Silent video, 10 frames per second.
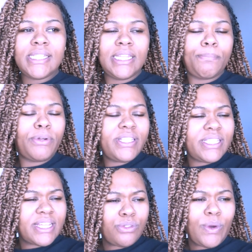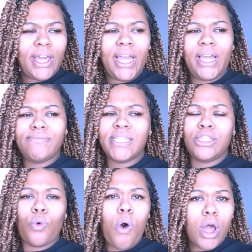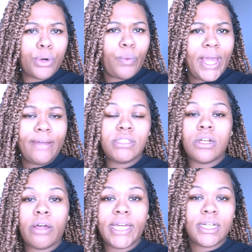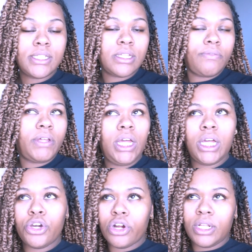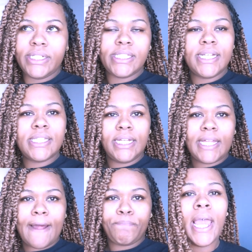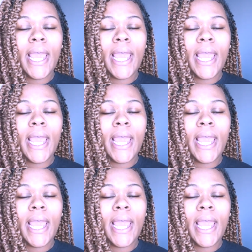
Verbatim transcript: and the princess waves and the water waves and all that good stuff. Kinky curlies, things like that.